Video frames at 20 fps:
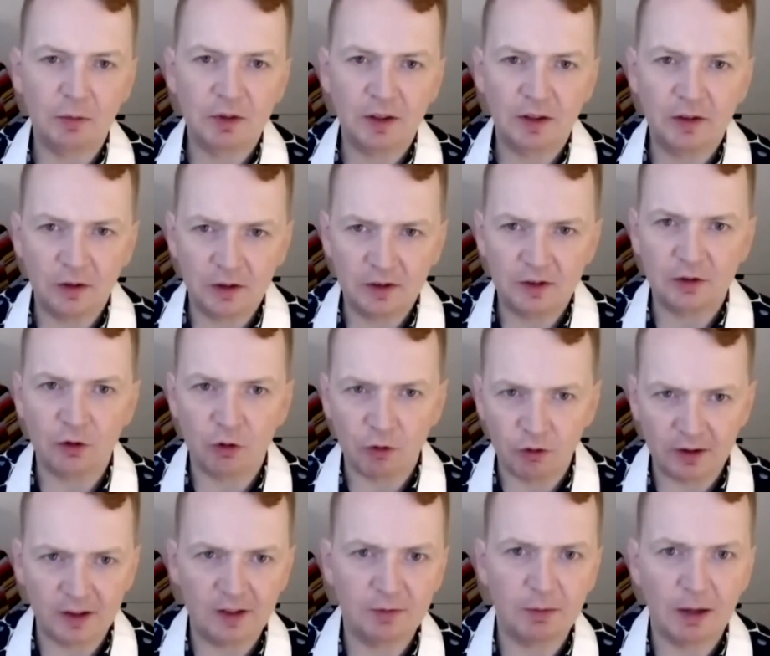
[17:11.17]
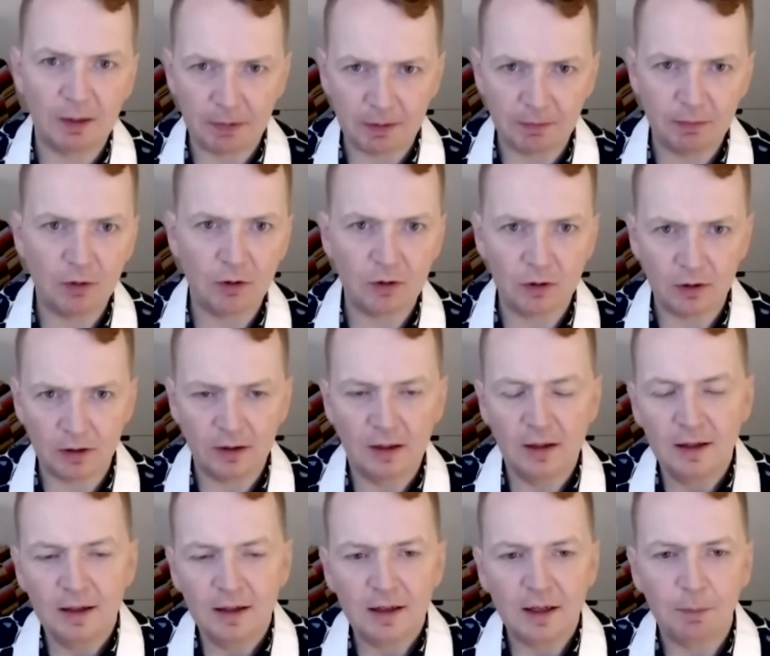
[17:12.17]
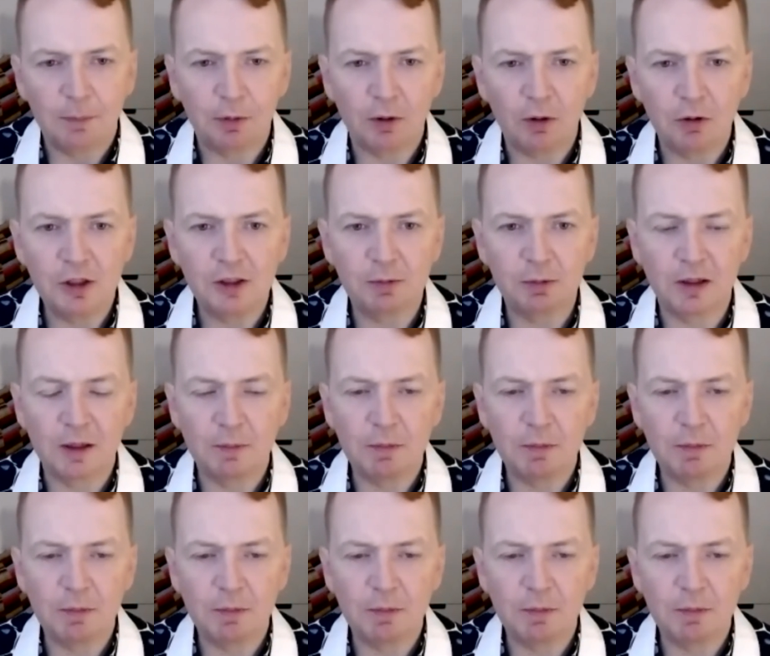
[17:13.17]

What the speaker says: So I thought stories might be more approachable,